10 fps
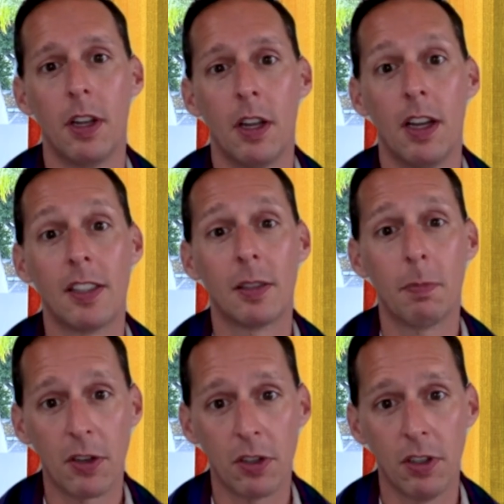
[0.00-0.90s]

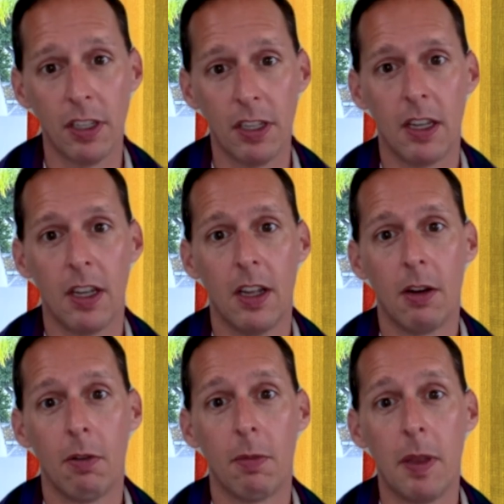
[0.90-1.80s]
especially
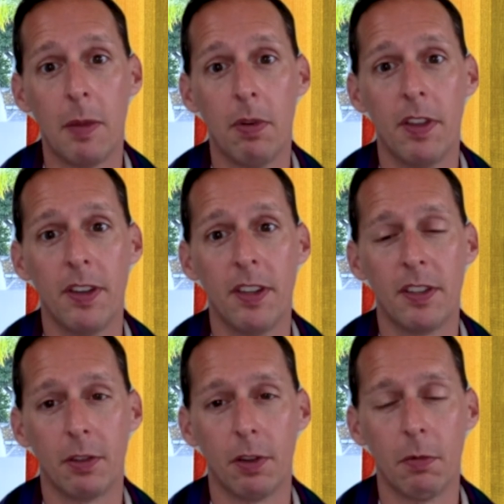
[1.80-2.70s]
with people that
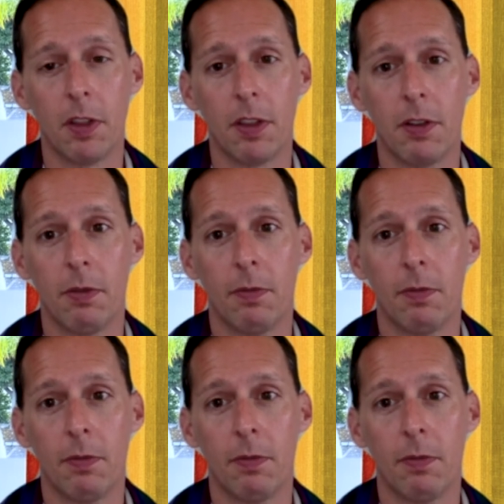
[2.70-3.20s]
disagree with you.